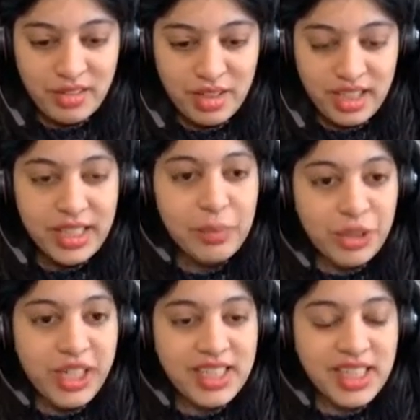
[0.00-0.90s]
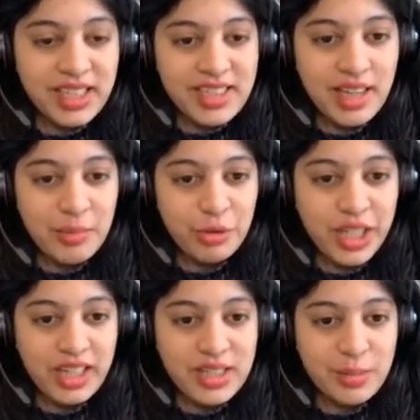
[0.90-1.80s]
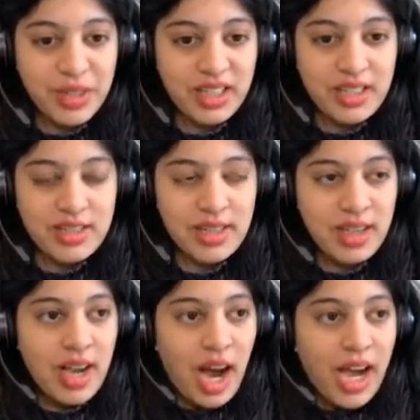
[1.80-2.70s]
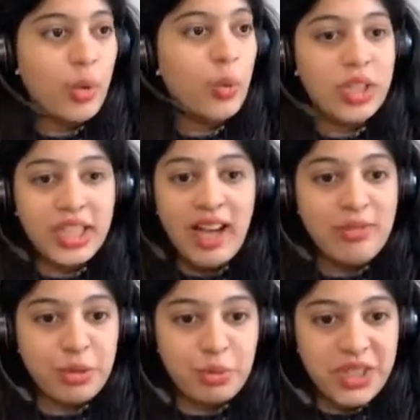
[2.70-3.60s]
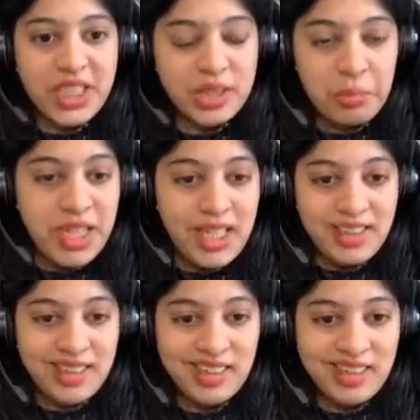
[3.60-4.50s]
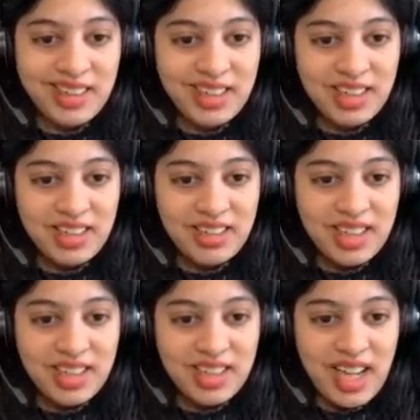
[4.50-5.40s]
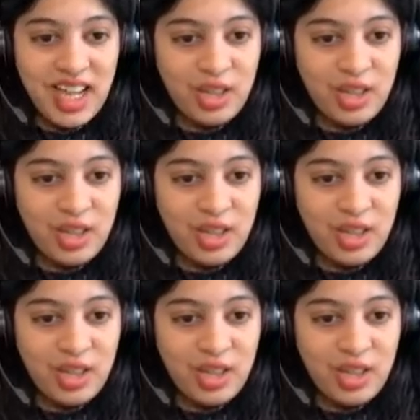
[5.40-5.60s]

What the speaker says: liberating in some ways because I only have to beat me and